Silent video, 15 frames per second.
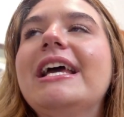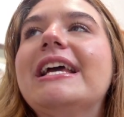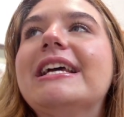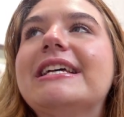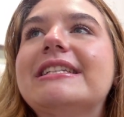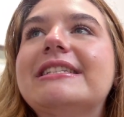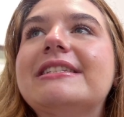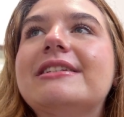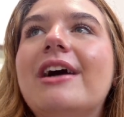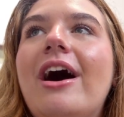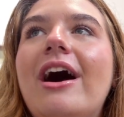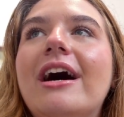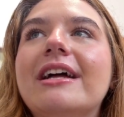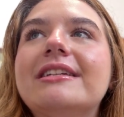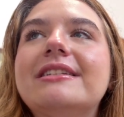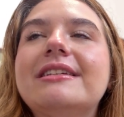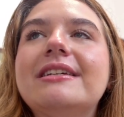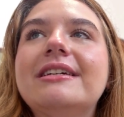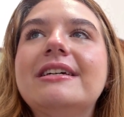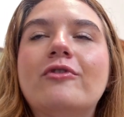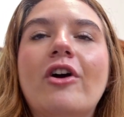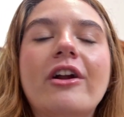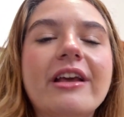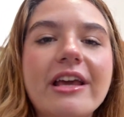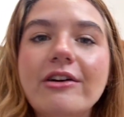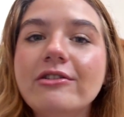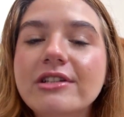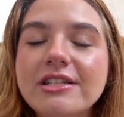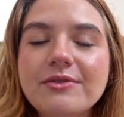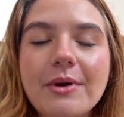it's got chronic
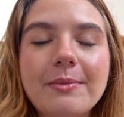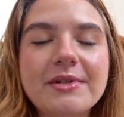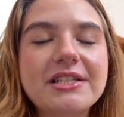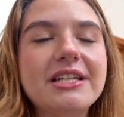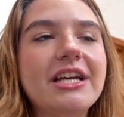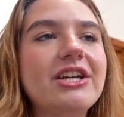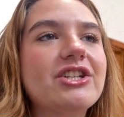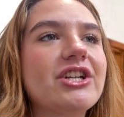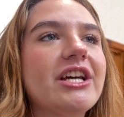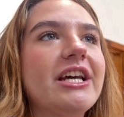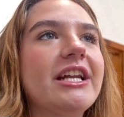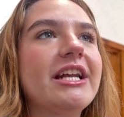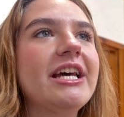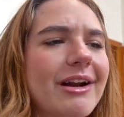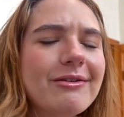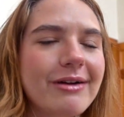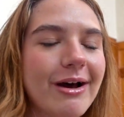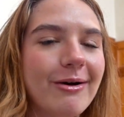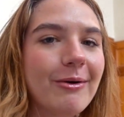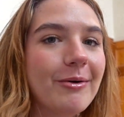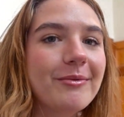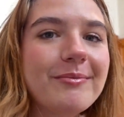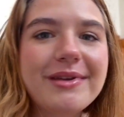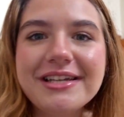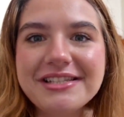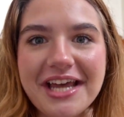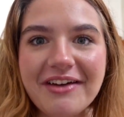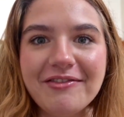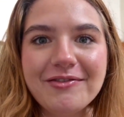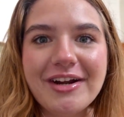illness representation. I don't know, because
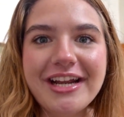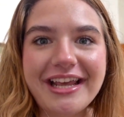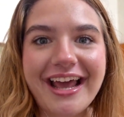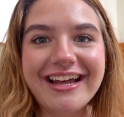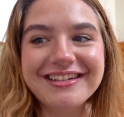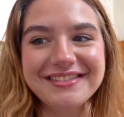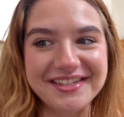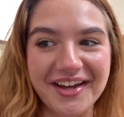I haven't read it yet,